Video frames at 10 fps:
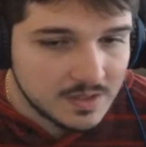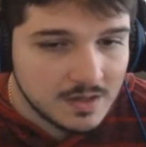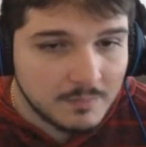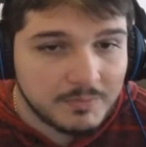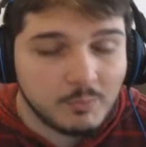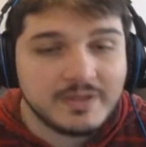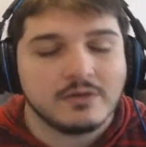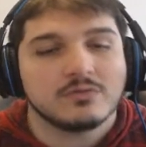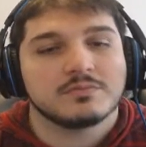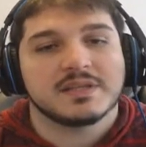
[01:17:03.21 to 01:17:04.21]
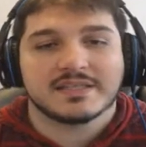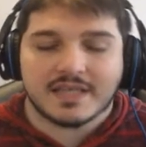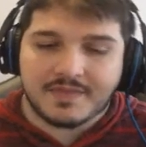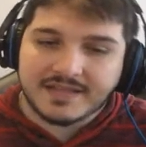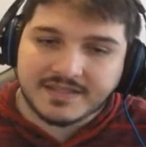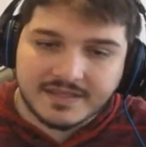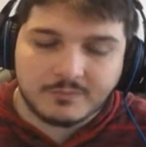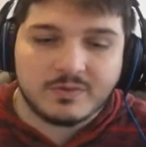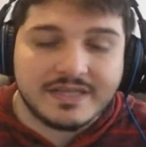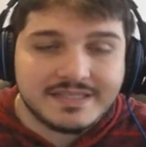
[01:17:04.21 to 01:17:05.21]
Like, but we don't. That's the
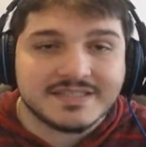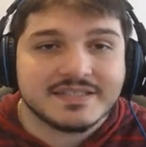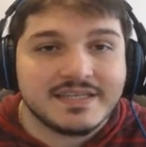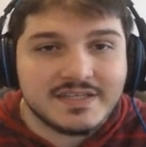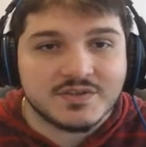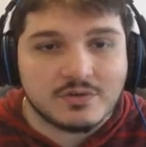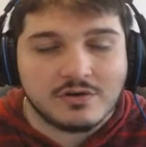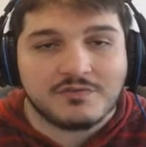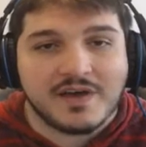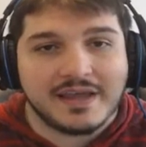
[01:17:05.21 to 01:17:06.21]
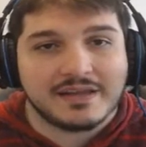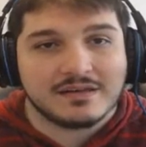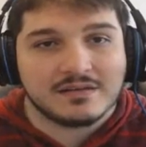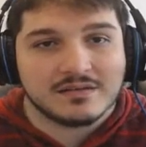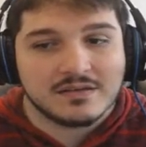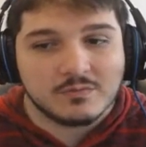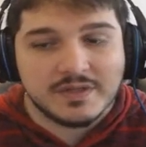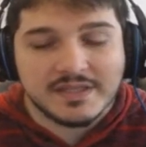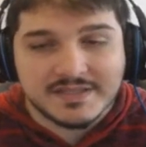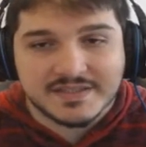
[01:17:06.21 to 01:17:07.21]
thing. We didn't see Zoro fight.
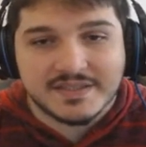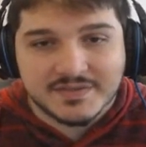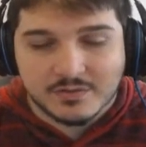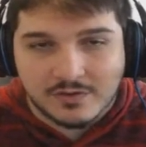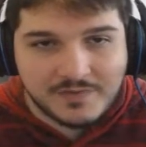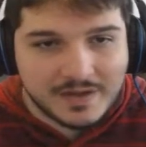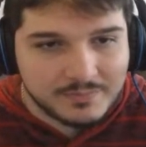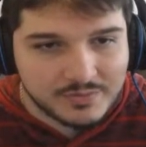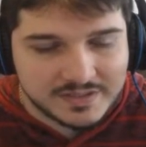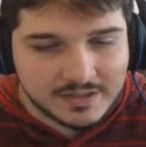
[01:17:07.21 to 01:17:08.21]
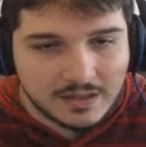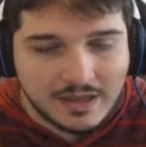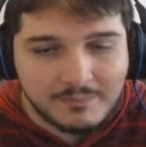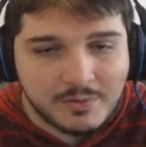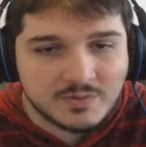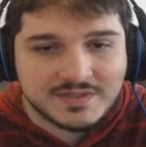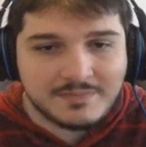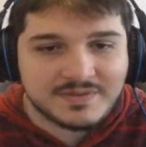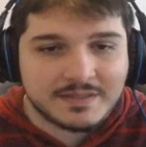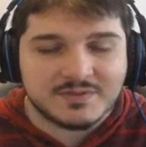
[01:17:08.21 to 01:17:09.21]
We didn't see Zoro fight at post
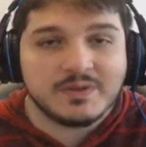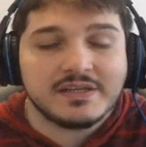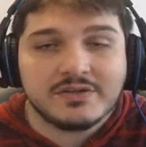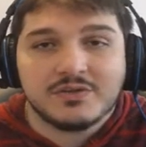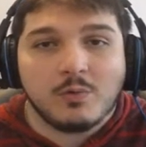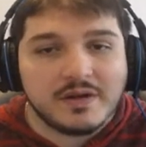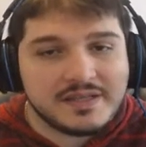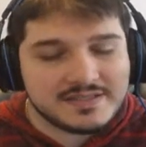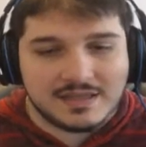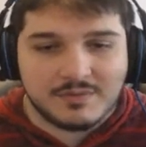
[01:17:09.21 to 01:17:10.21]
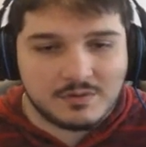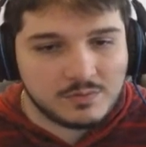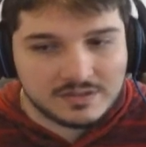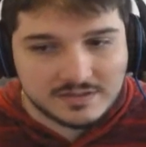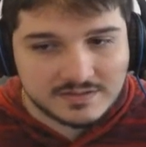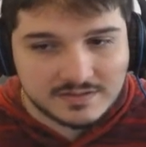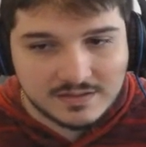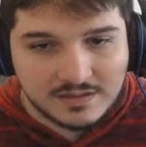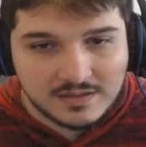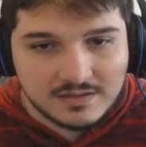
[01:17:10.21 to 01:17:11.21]
time skip, so we didn't know what his limit was.
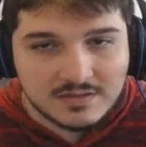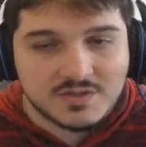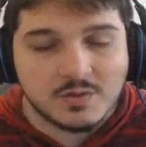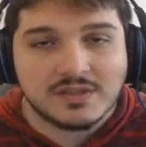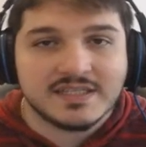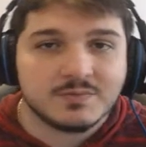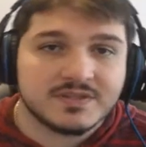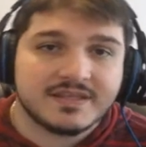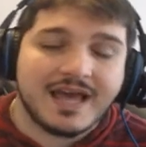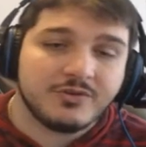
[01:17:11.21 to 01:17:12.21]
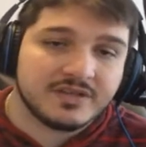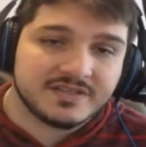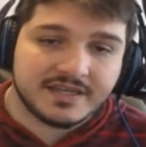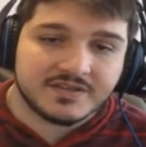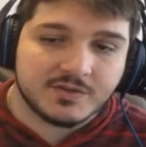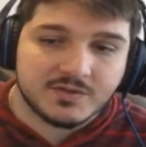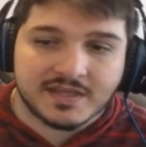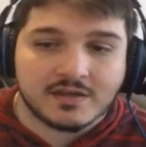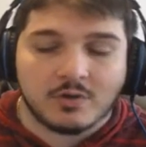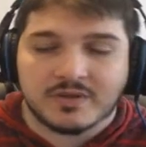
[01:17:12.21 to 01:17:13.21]
So at least with that, you can say excuse
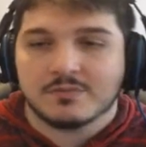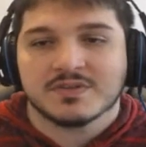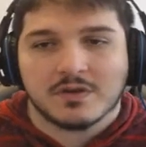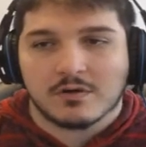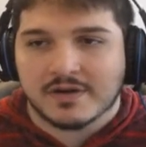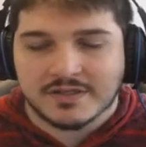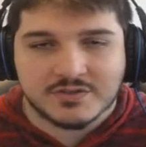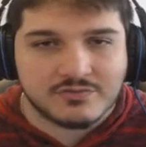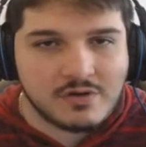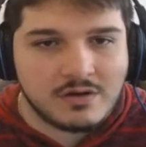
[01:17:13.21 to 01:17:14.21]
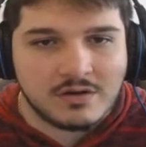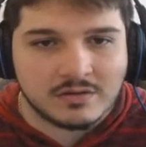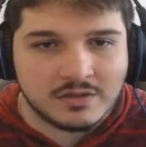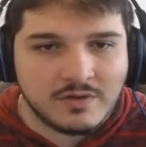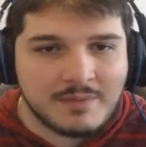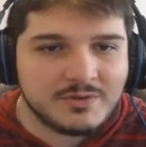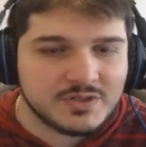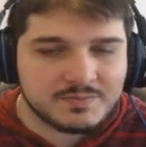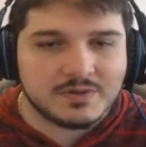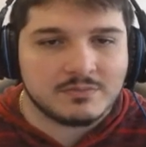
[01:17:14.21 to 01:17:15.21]
like, oh, he was already strong. Emma
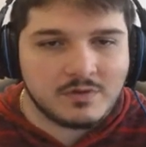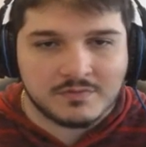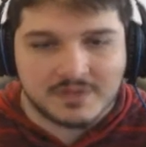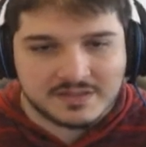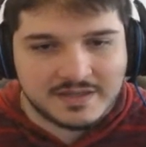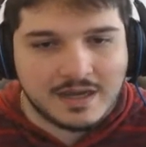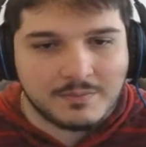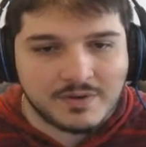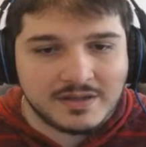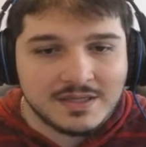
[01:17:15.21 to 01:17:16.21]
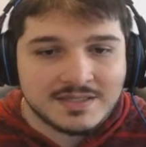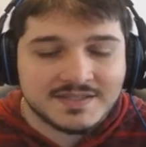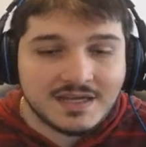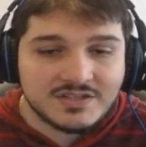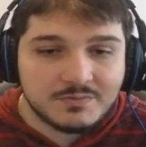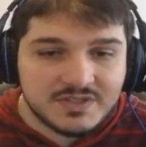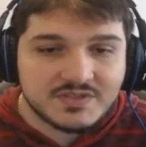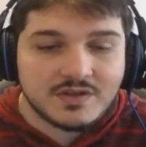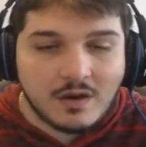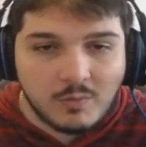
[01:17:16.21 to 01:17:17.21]
just put him over the top, right? Sanji, we
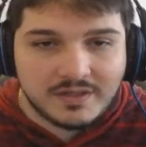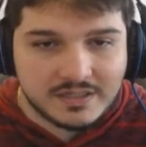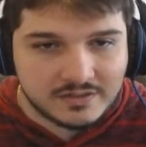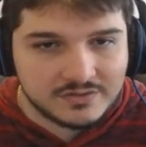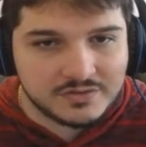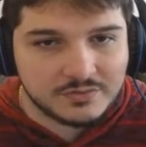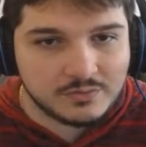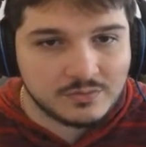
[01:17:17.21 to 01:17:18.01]
saw what he can do.